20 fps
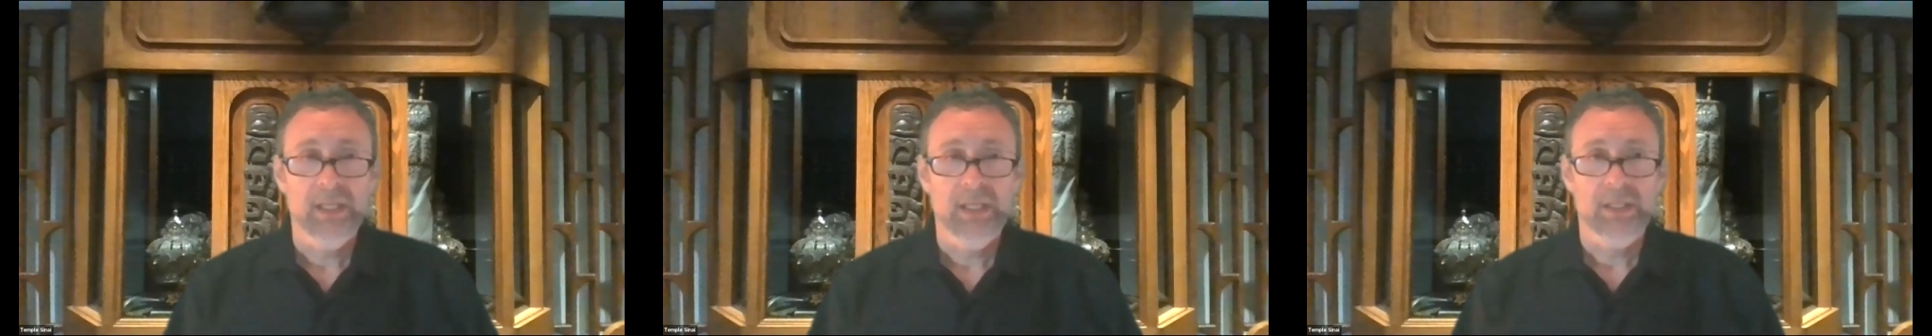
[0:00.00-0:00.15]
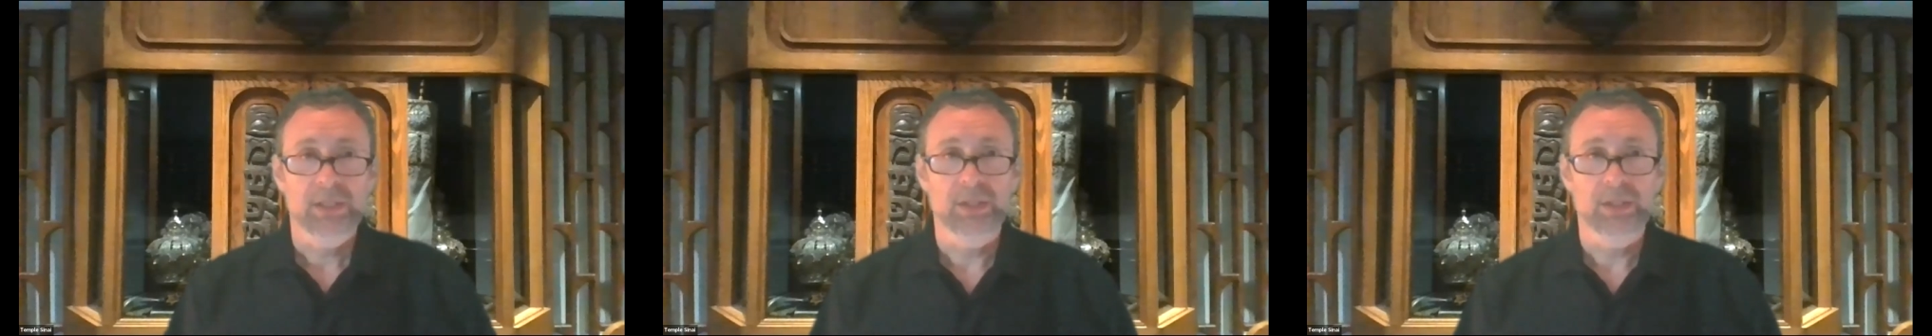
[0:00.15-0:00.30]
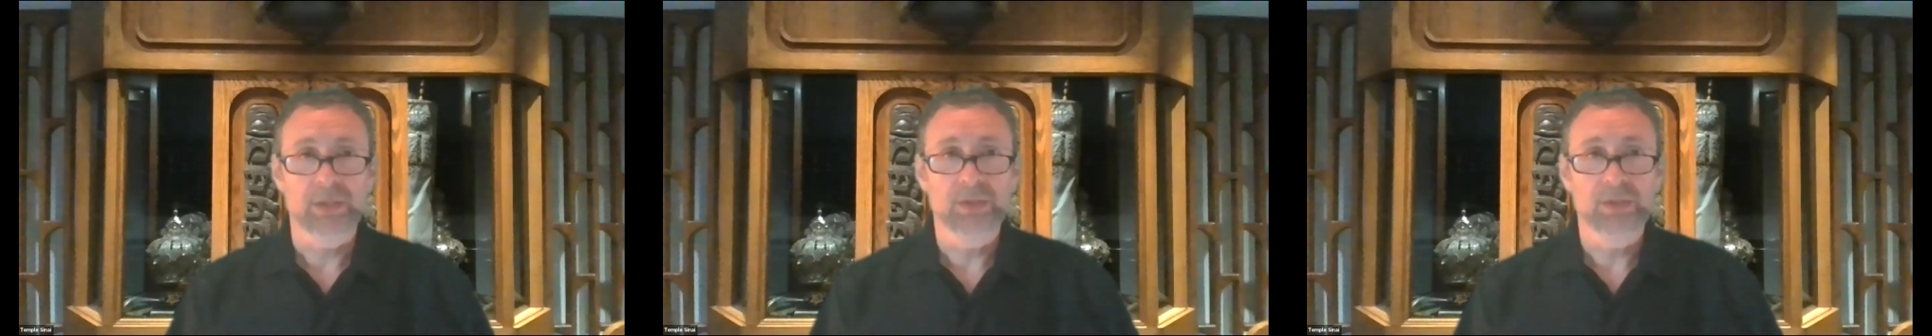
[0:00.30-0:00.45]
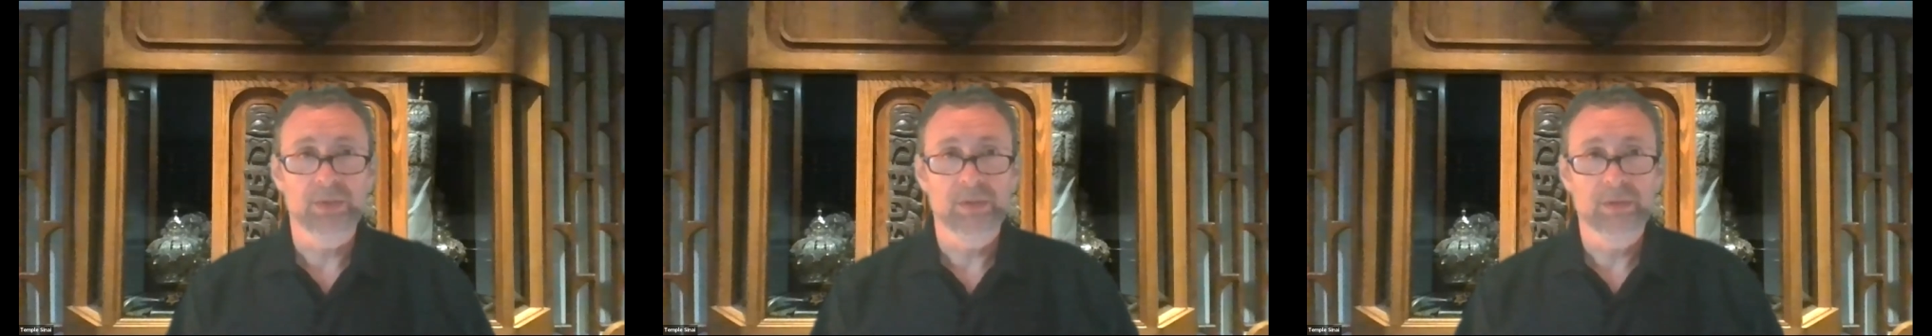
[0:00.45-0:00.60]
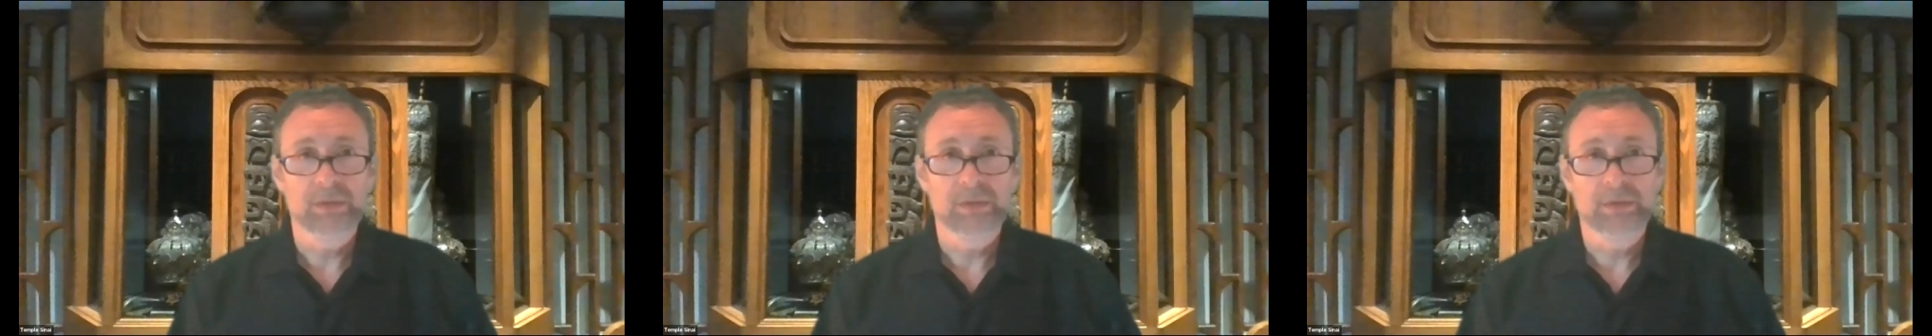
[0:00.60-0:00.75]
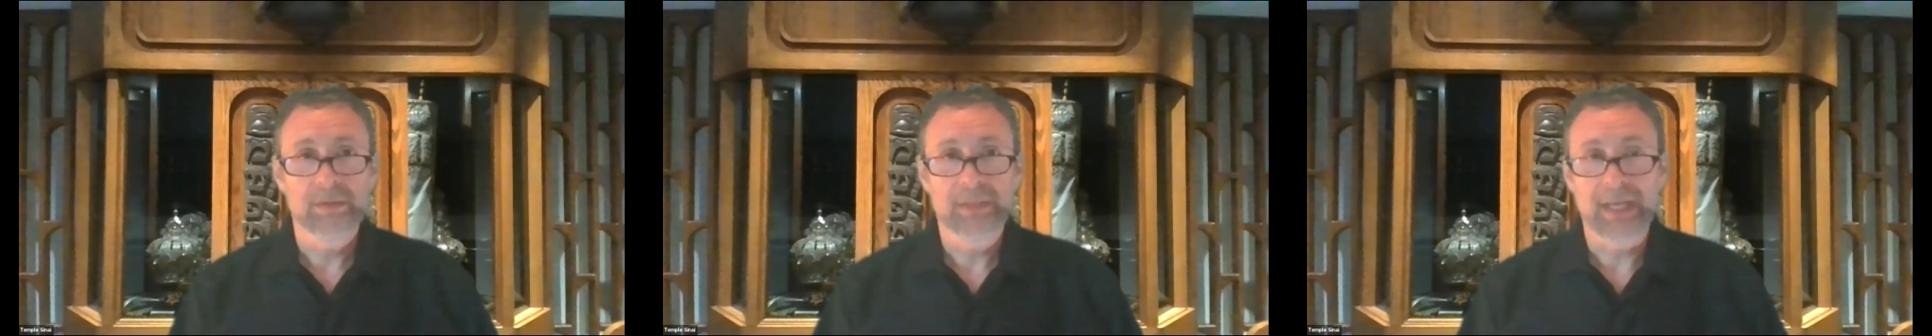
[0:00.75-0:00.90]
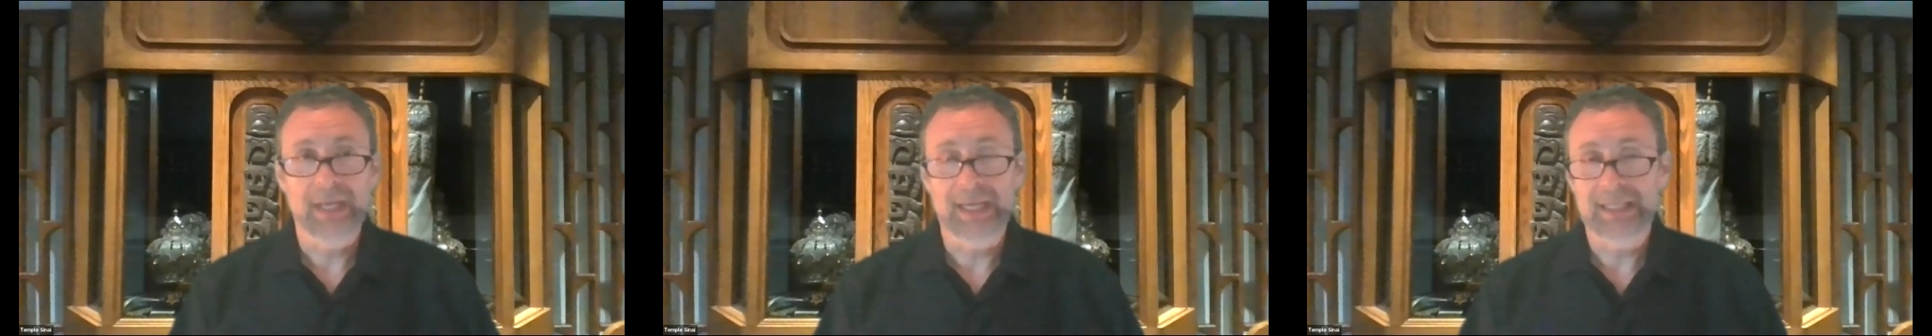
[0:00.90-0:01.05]
to
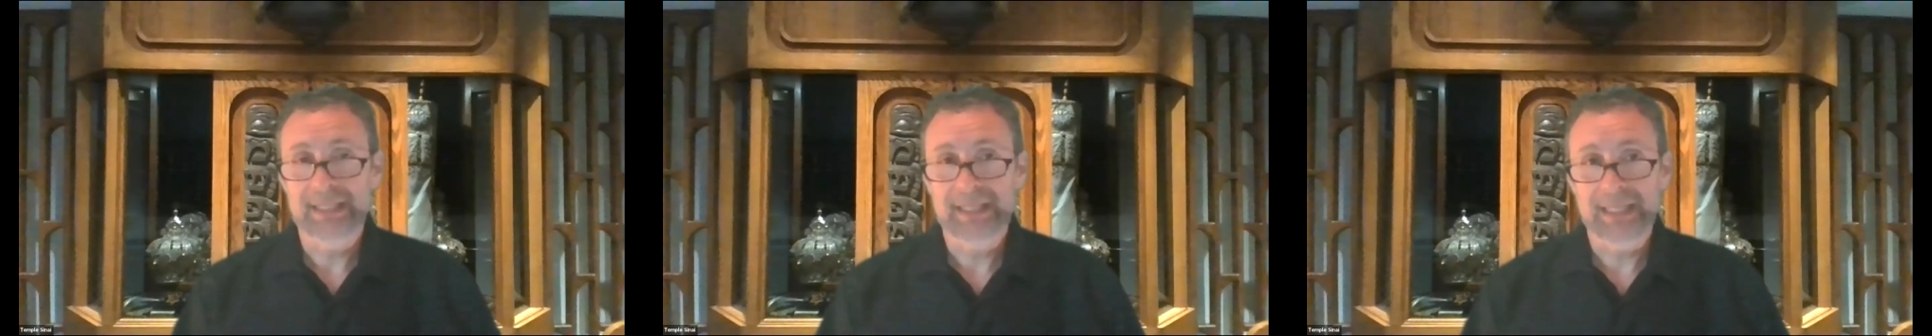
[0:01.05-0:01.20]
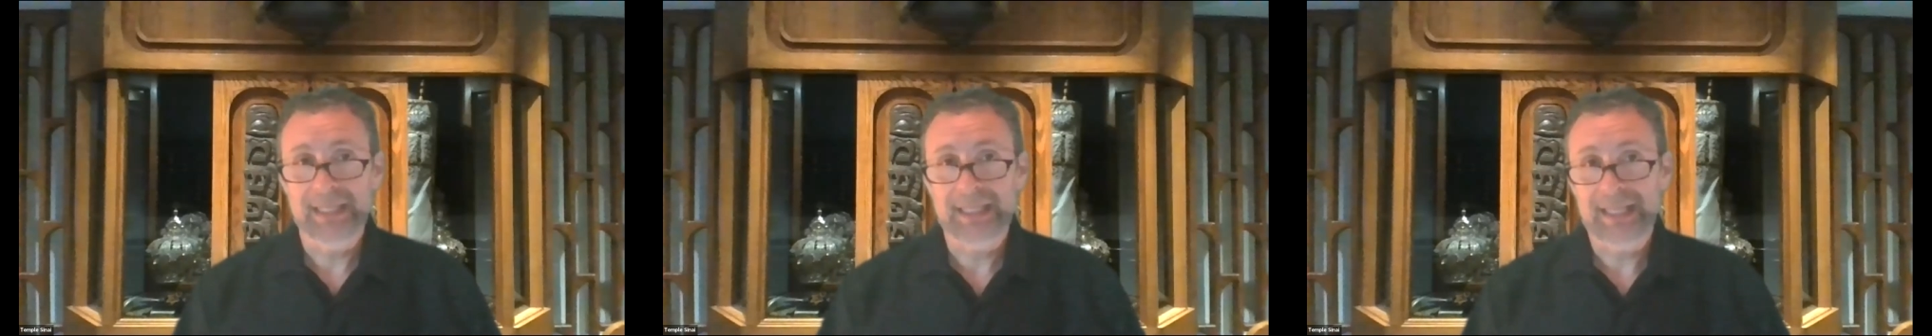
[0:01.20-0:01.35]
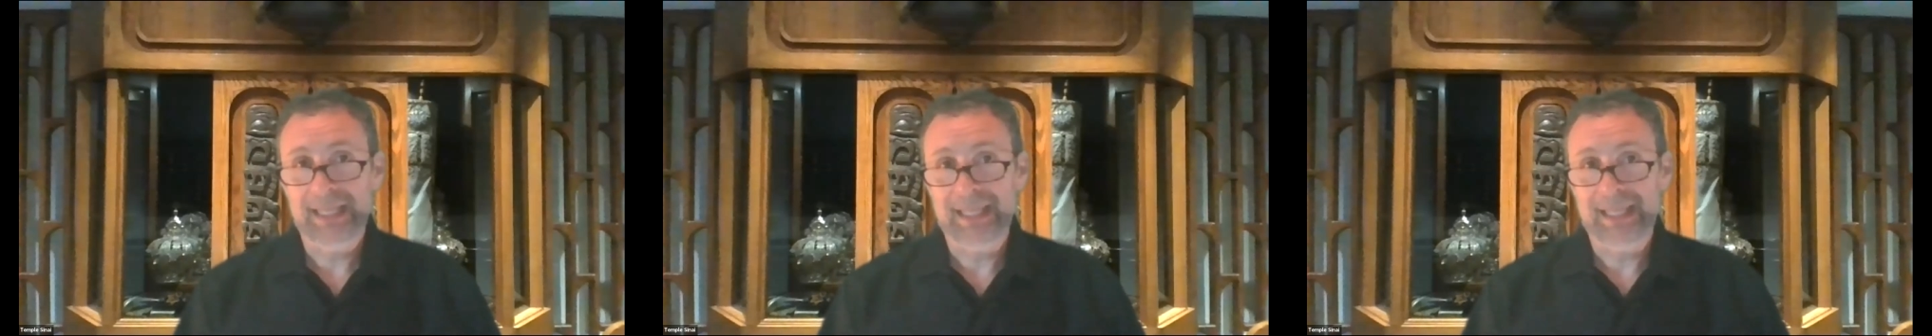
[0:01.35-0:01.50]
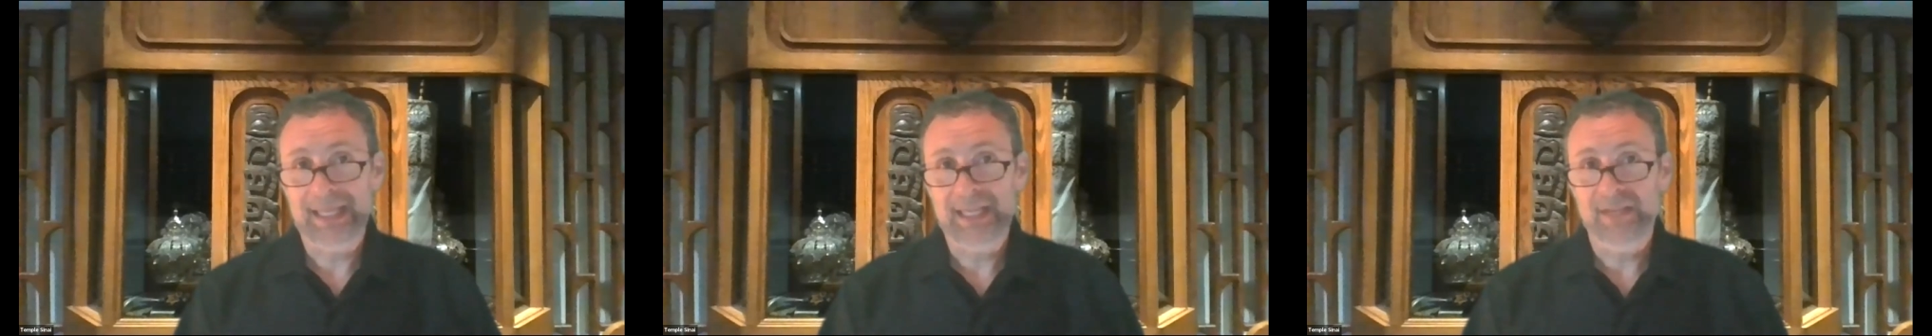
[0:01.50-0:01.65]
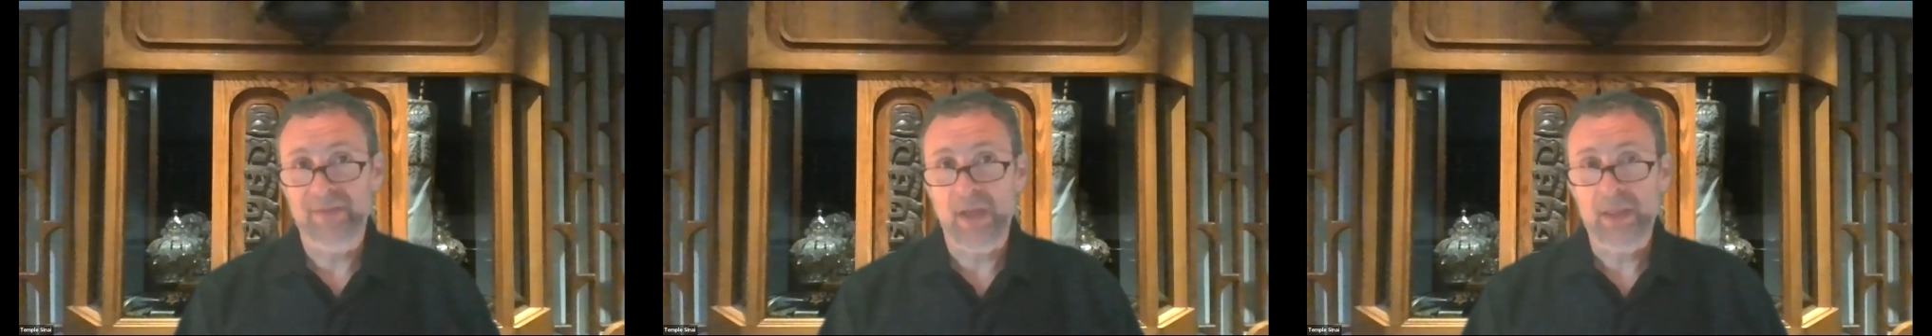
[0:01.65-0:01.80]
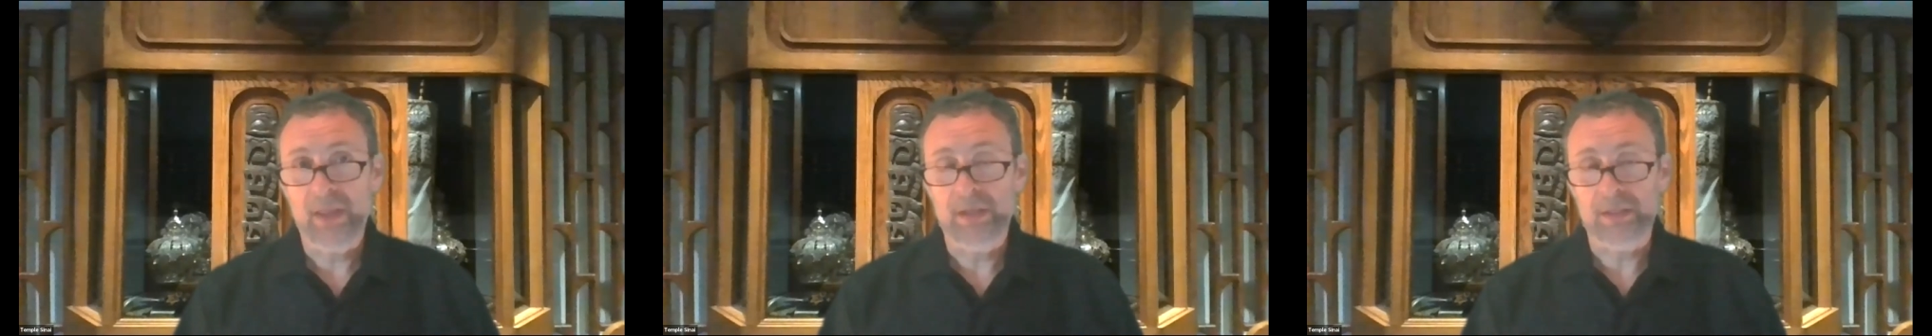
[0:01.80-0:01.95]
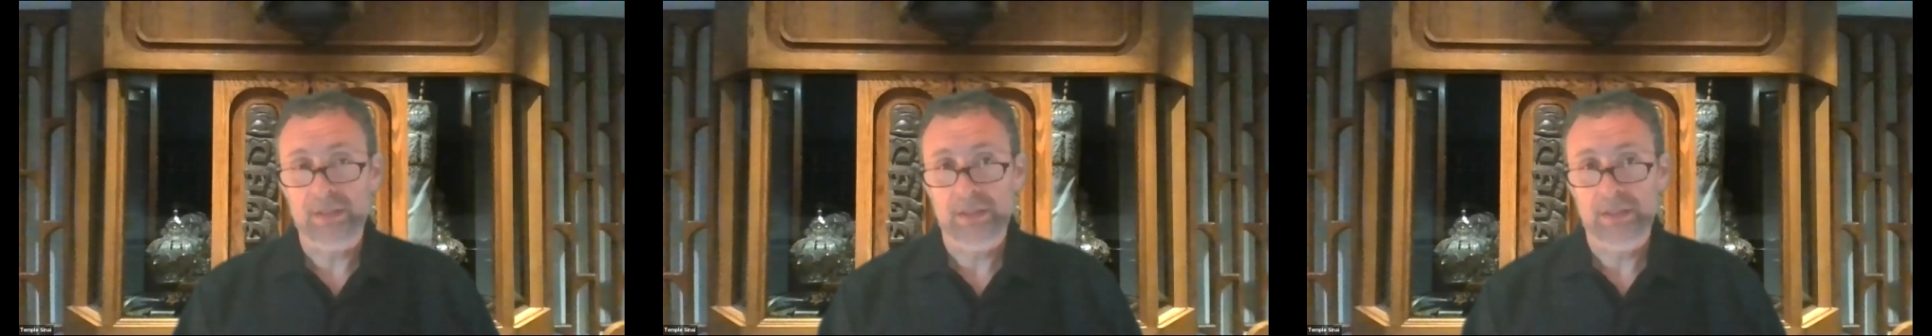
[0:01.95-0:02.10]
constantly think of
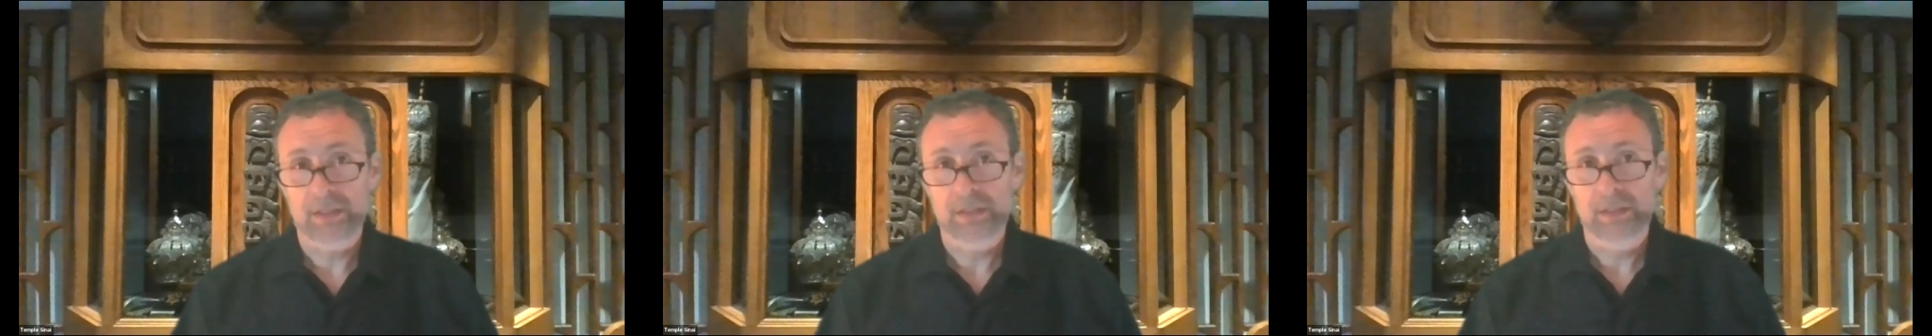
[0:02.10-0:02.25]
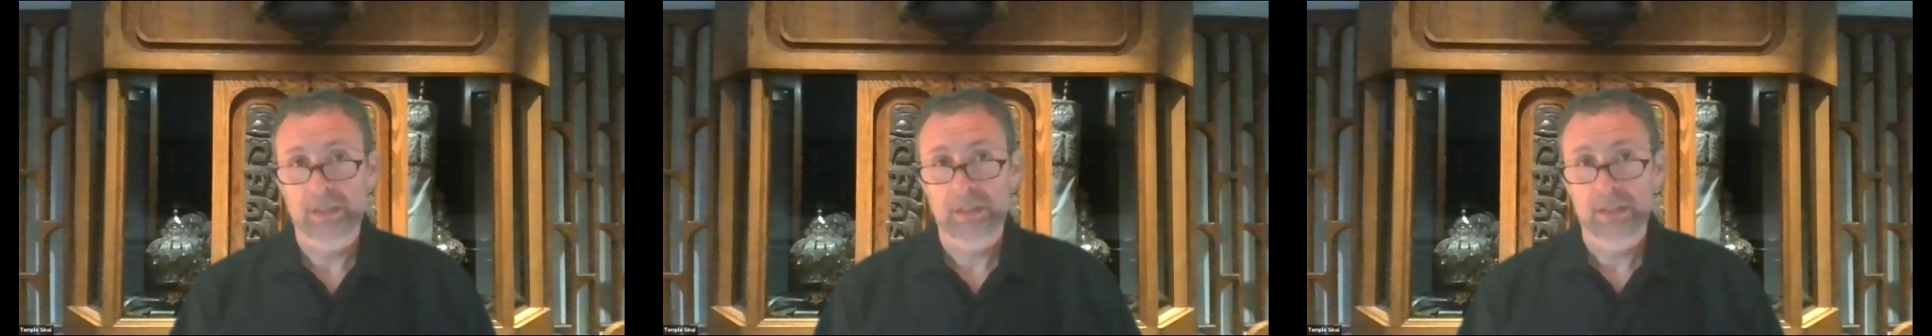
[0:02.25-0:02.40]
others.